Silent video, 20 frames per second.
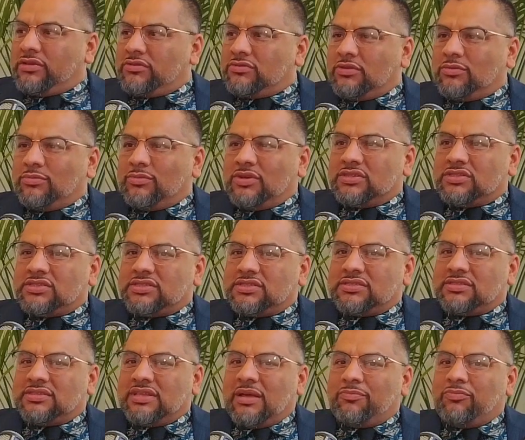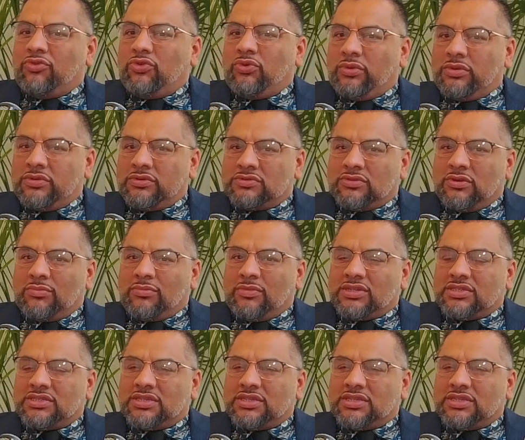so much, stop doing so much.